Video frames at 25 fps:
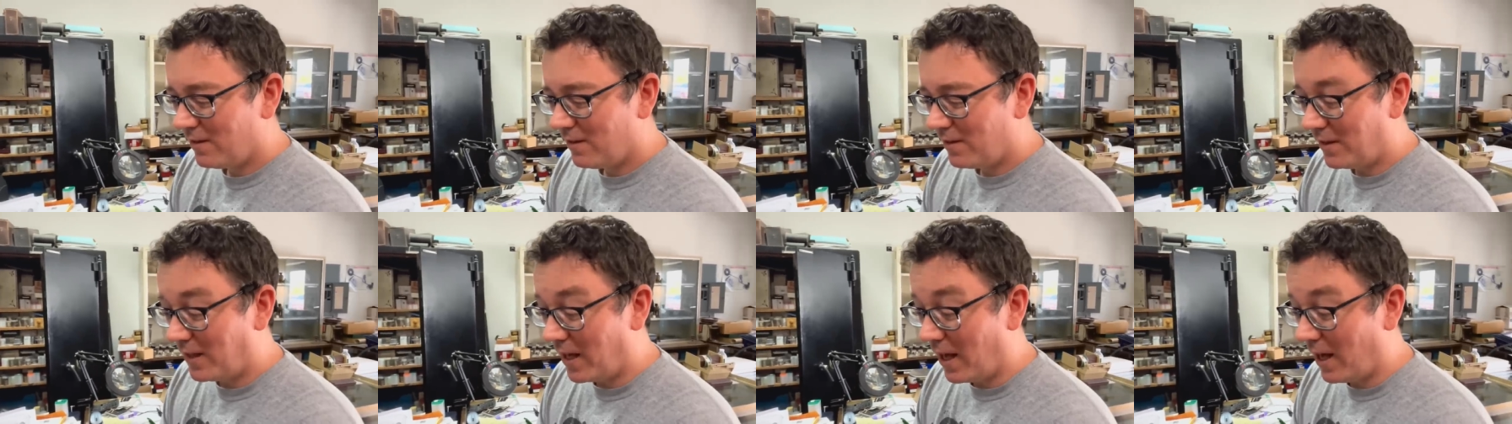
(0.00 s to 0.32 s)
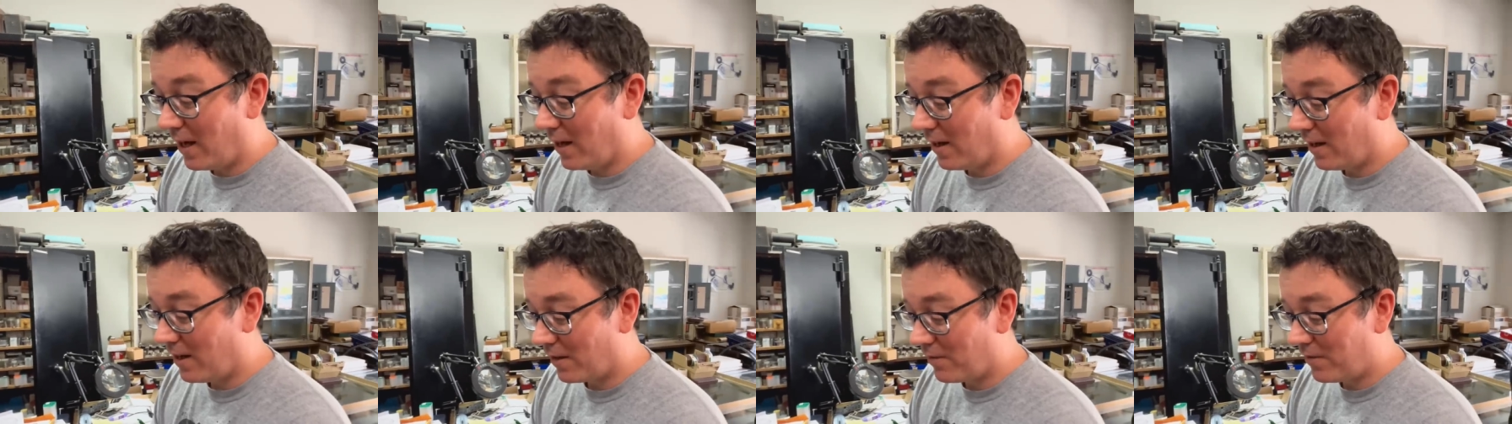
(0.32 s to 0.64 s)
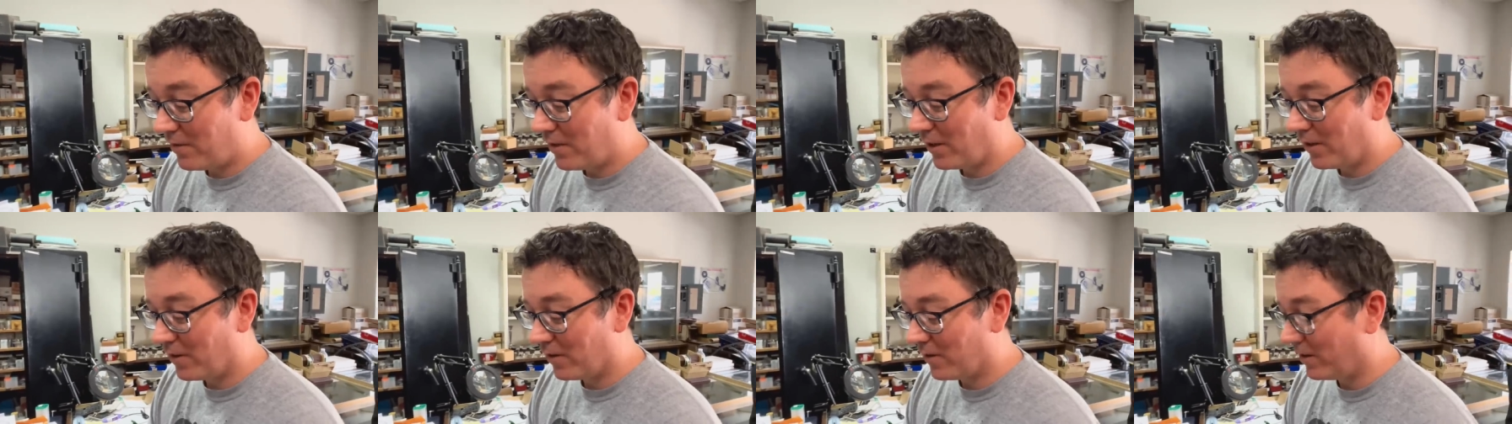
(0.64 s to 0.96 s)
yeah, I
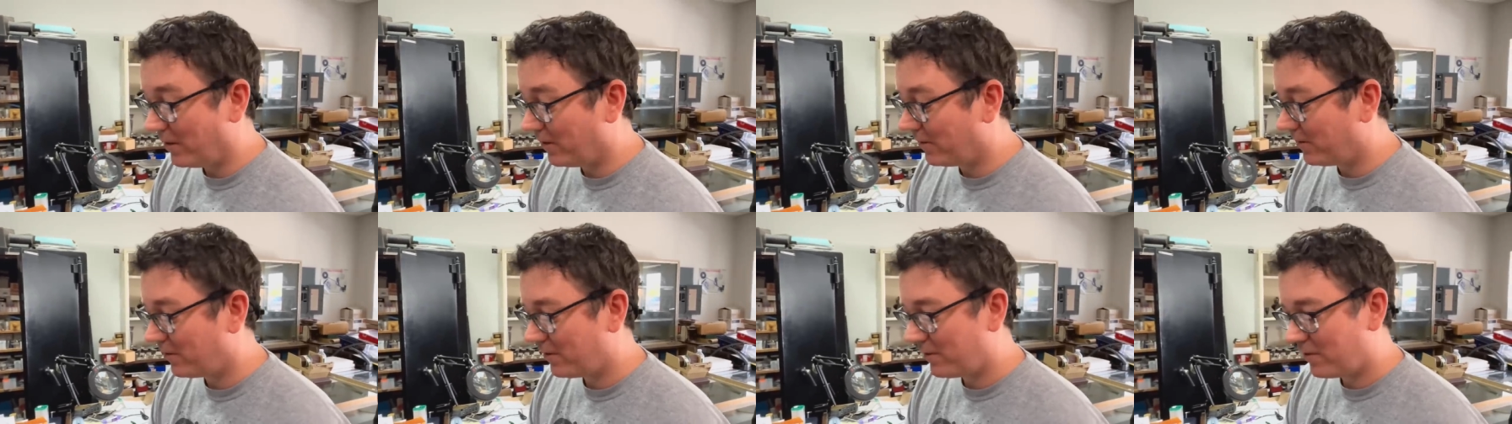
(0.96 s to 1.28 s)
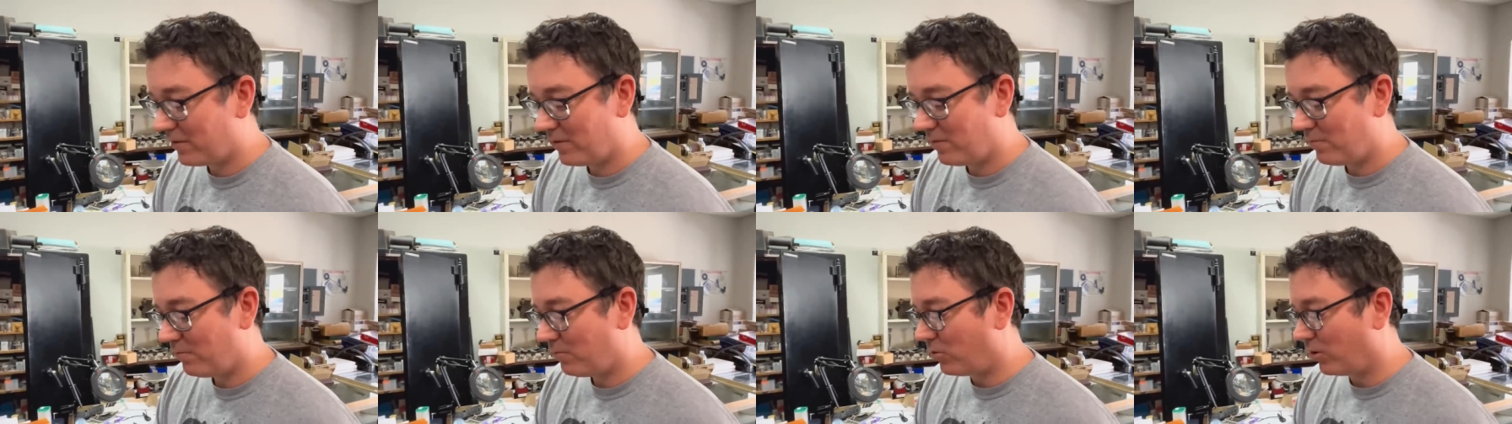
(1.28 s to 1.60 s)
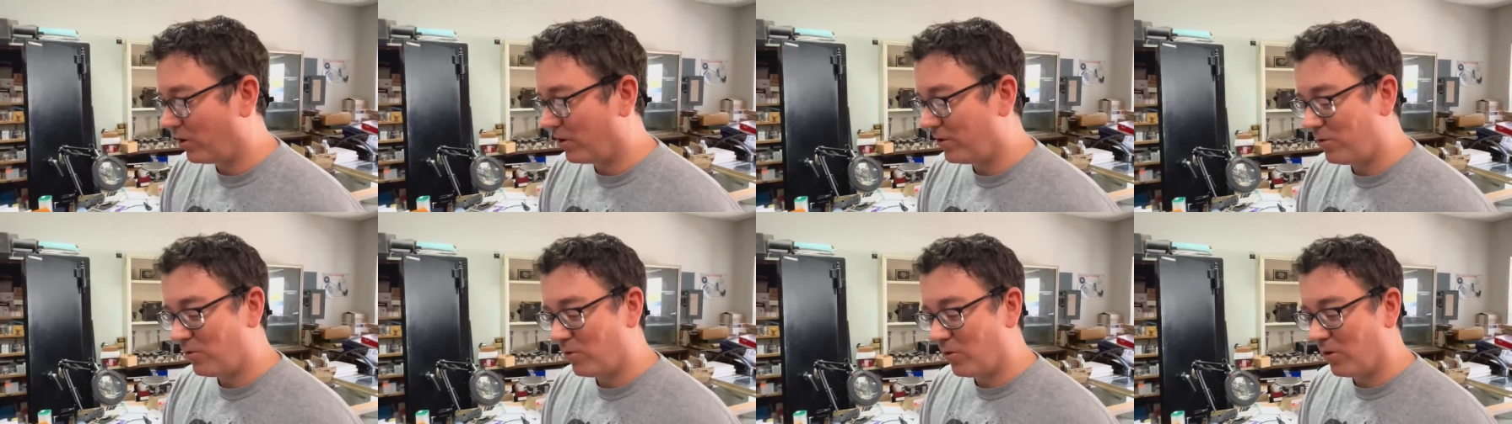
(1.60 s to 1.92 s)
figure this, put
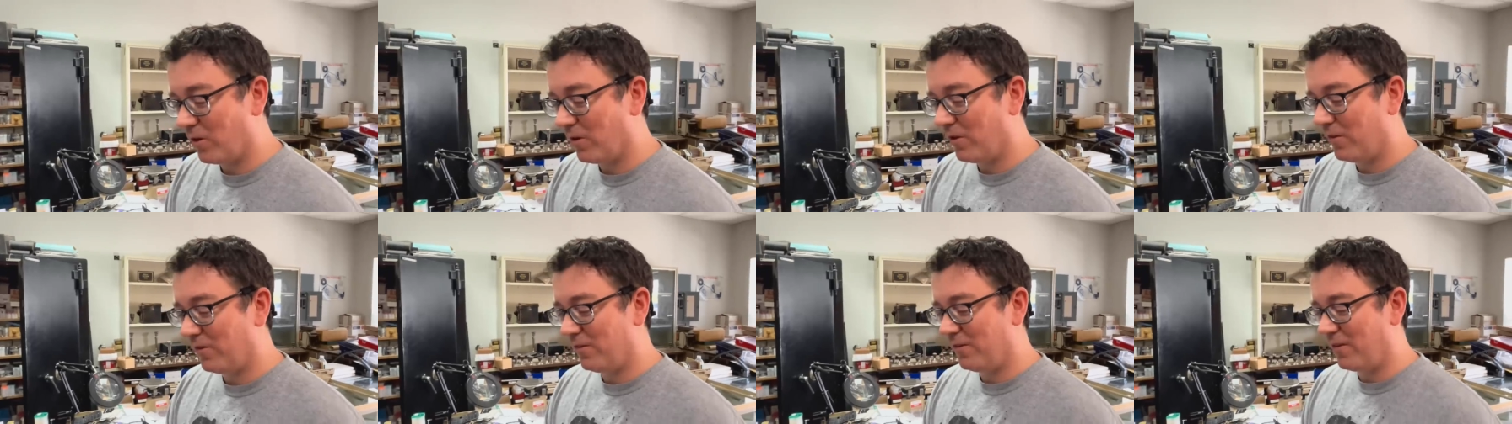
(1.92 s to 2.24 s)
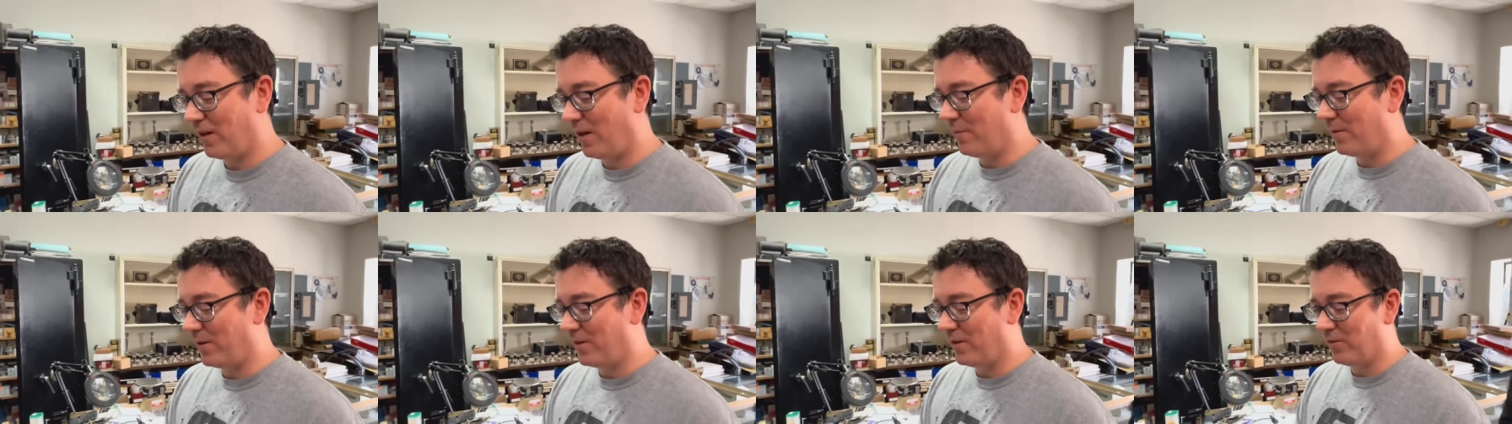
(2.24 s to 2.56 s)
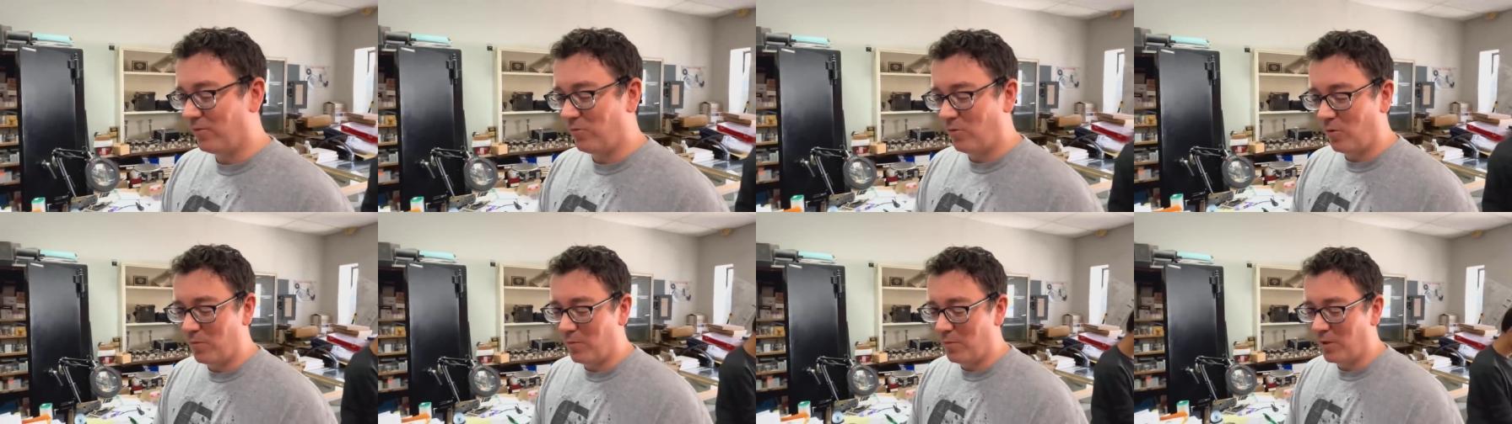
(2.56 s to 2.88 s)
it towards, I mean, this
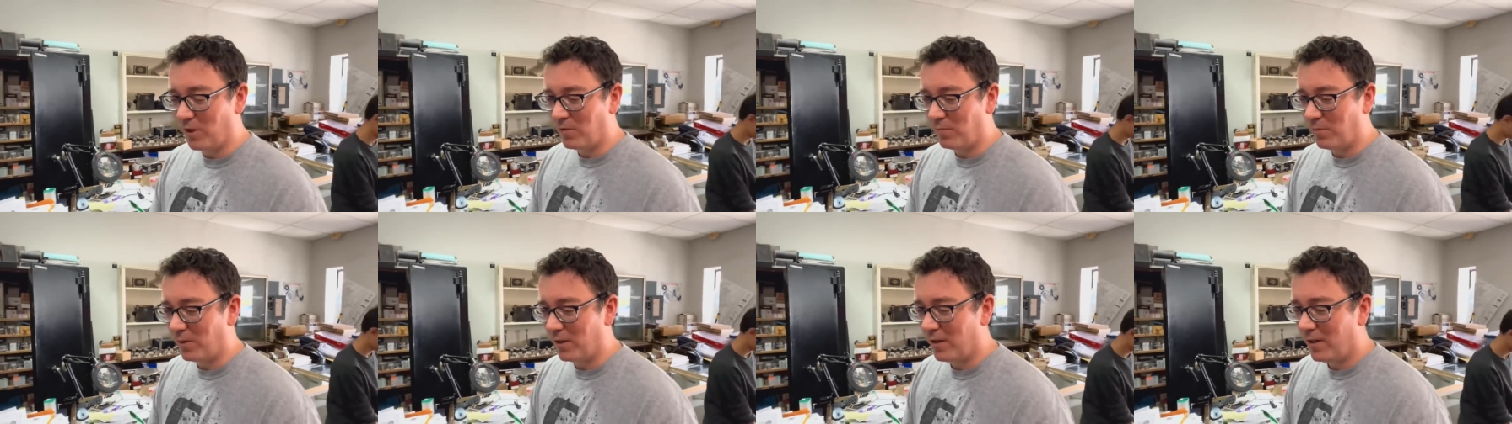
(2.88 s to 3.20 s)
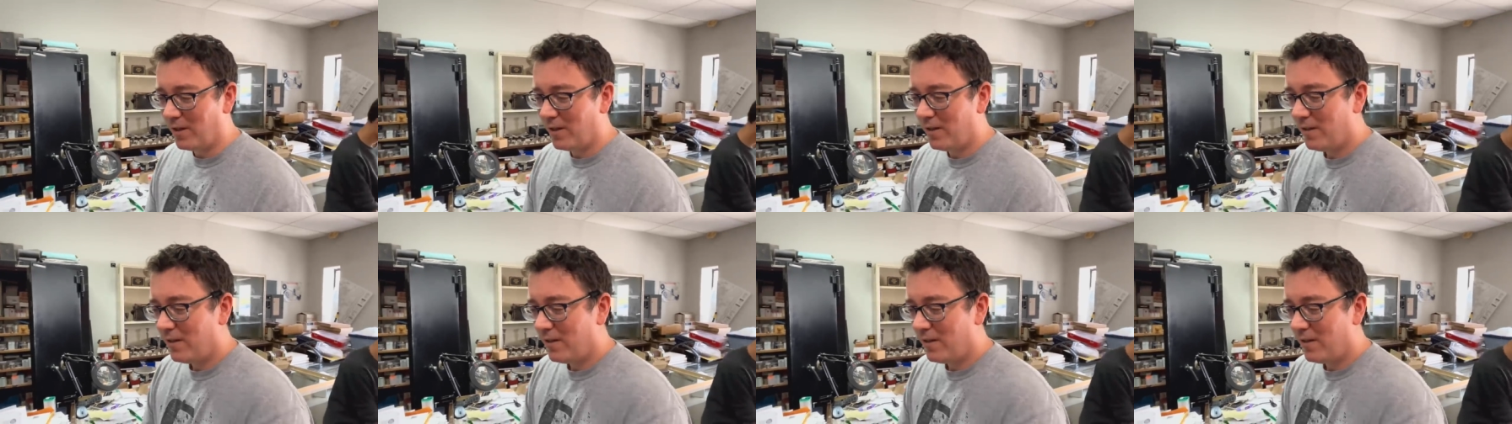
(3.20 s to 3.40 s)
won't be much, but,